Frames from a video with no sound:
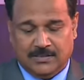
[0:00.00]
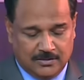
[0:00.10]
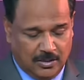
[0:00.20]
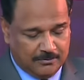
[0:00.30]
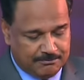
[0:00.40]

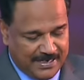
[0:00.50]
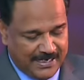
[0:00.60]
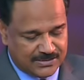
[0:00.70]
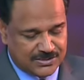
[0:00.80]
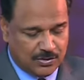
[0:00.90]
God
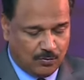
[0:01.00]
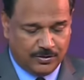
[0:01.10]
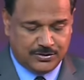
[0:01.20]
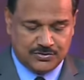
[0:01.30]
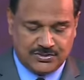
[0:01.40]
backs
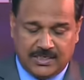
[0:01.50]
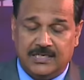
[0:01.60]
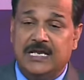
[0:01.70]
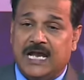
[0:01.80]
what you say.